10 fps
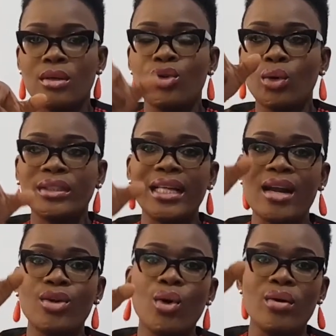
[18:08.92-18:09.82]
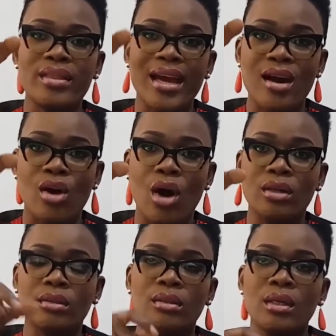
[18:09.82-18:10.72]
Those that know their
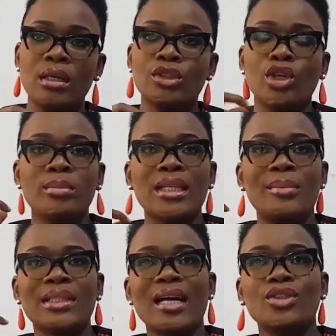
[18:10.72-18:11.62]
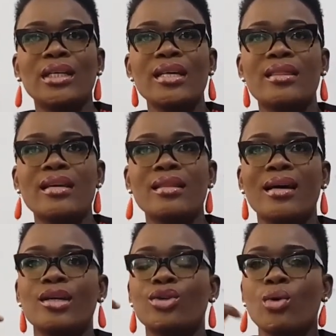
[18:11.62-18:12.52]
God. Sometimes I actually think
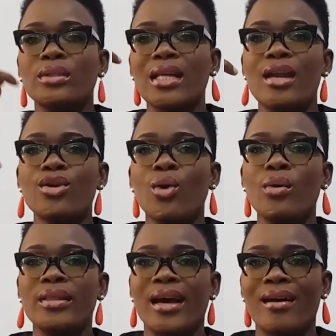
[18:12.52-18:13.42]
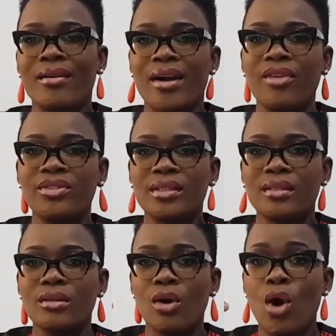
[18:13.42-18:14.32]
that those that know their craft
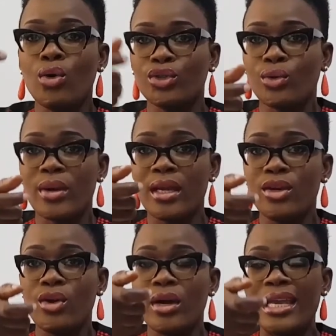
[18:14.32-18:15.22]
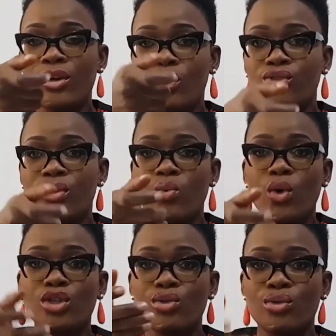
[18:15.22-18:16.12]
also in your industry and
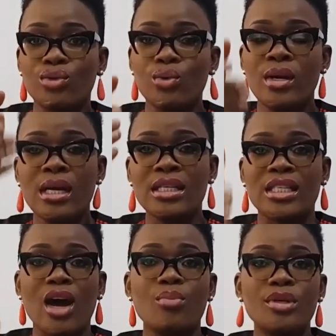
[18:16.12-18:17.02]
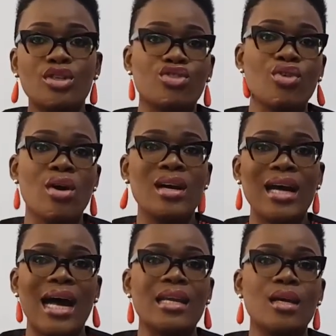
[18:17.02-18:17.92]
what you do shall be strong
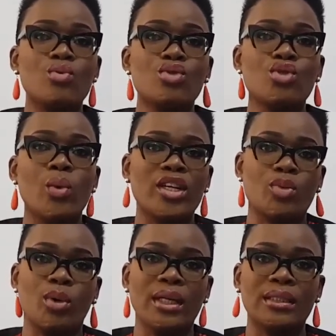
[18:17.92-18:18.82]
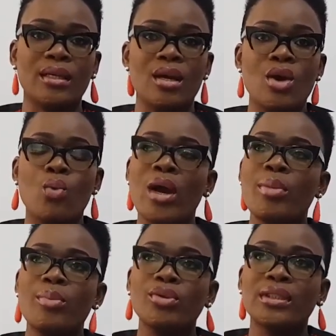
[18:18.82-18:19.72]
and they will do exploit. When
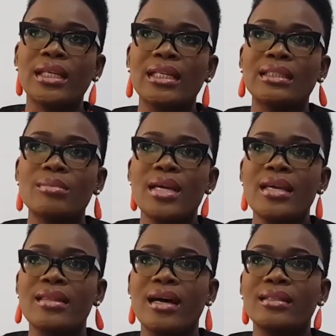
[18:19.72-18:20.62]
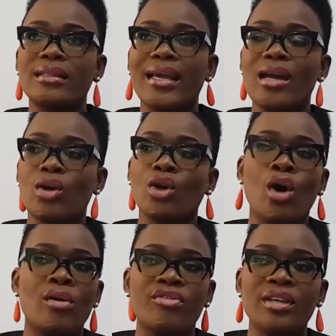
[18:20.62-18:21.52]
people say to me that they are not
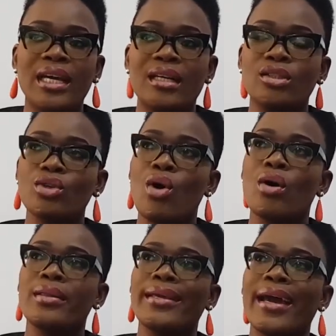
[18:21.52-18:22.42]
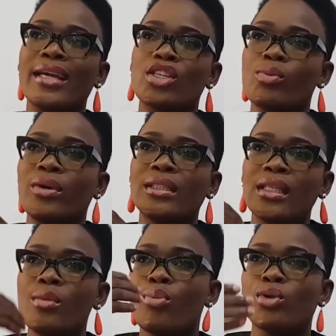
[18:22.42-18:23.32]
confident or they are
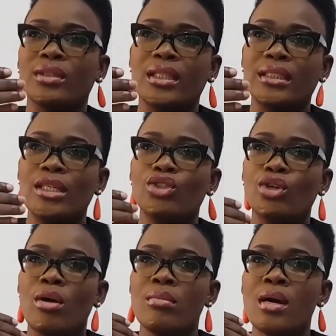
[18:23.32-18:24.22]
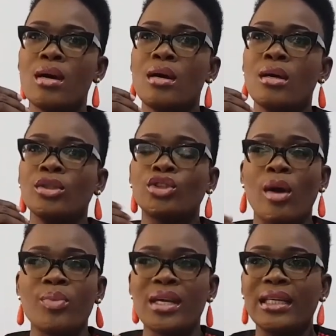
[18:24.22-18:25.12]
experiencing imposter syndrome,
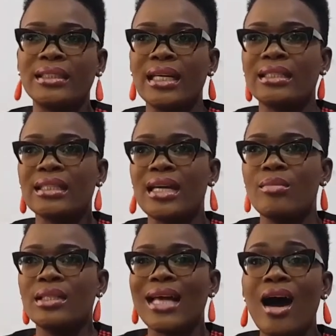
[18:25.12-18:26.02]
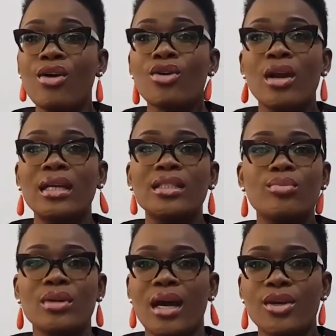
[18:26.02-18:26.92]
something I say to them is, how
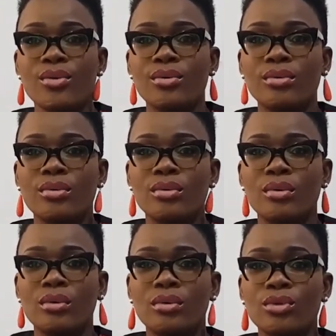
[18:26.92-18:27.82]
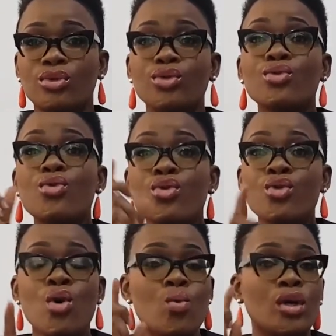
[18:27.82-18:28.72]
knowledgeable are you? Do you
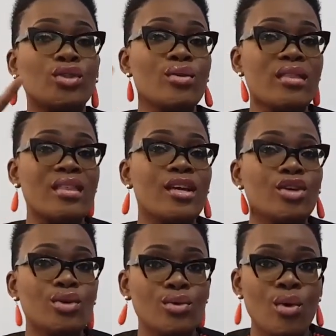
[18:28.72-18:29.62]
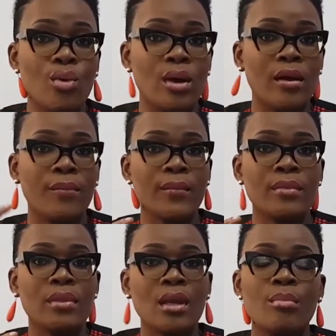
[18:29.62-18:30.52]
know what you think you know?
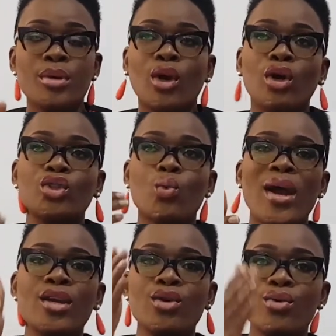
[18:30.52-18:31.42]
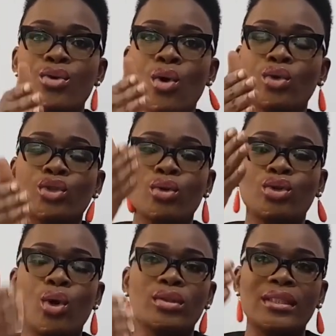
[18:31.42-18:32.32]
Because when you know, so
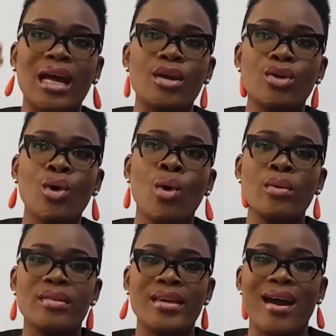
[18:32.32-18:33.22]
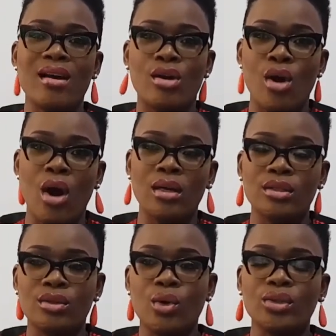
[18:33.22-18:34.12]
those that know their
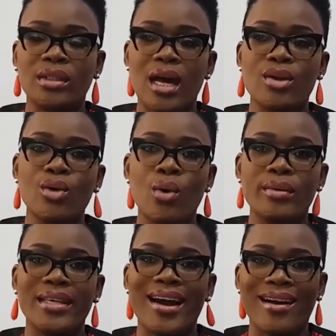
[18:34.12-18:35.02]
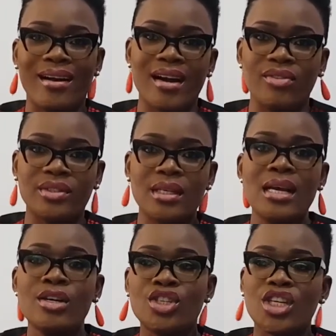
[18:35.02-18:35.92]
God, those that know their
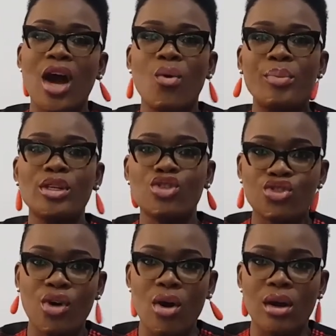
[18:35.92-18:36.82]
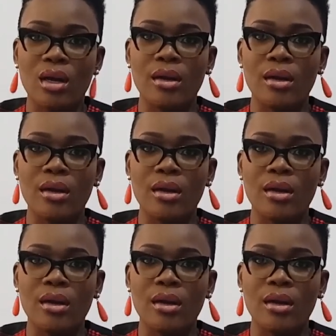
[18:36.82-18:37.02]
craft shall be strong.